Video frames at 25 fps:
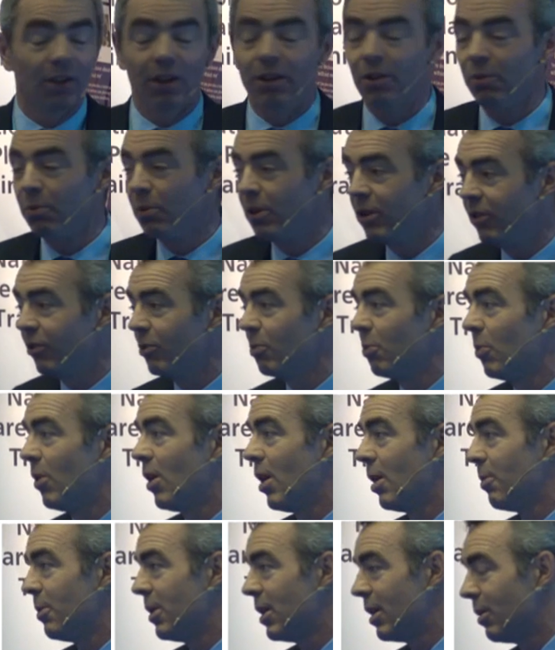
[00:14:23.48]
And the reason
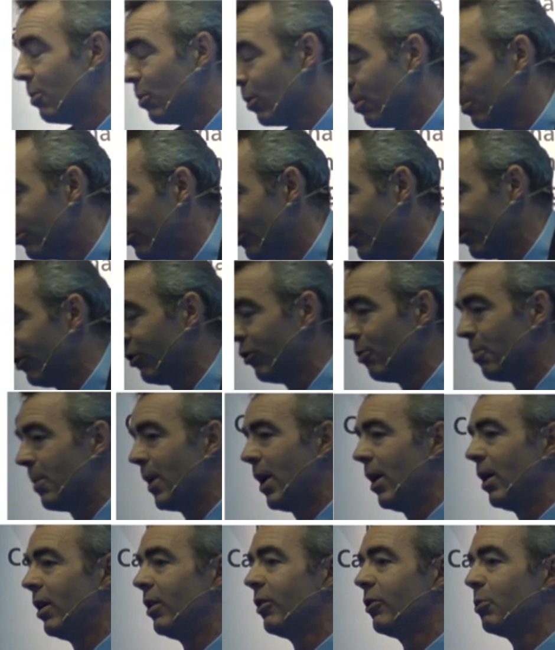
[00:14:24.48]
why we were obsessive
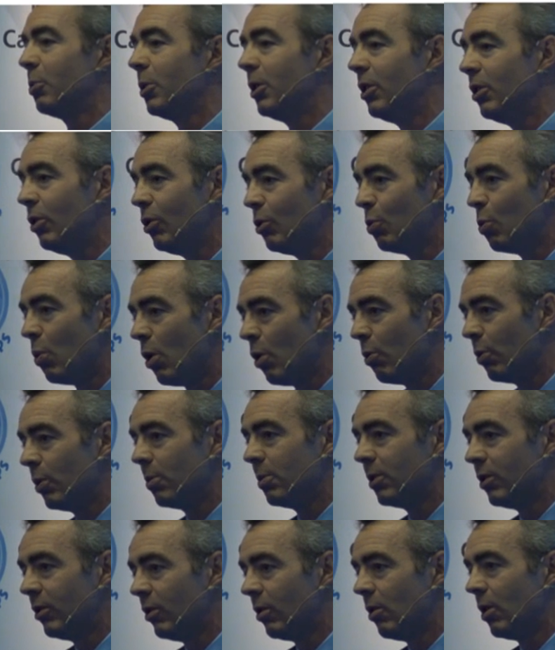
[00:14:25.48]
about it is we knew what we
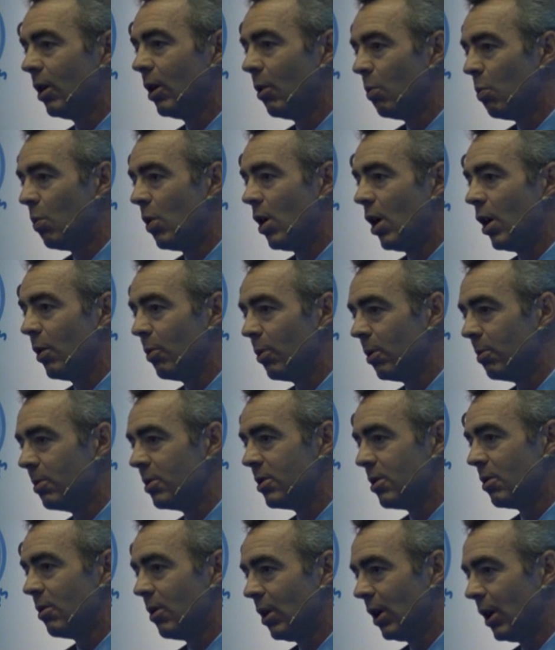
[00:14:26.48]
were doing and why we were
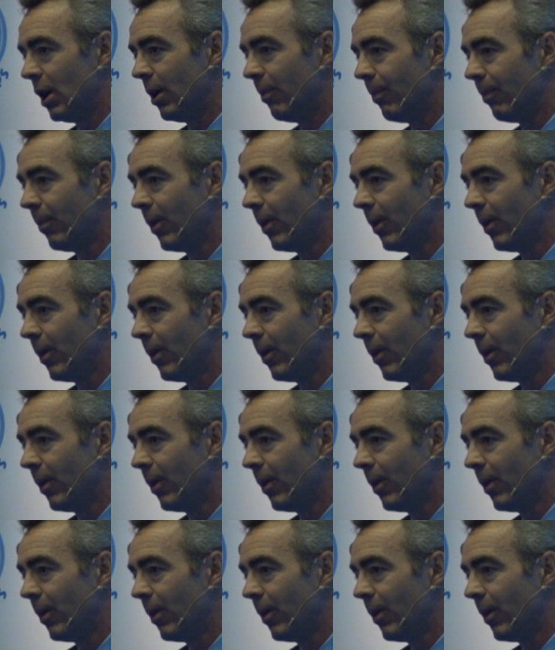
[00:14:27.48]
doing it.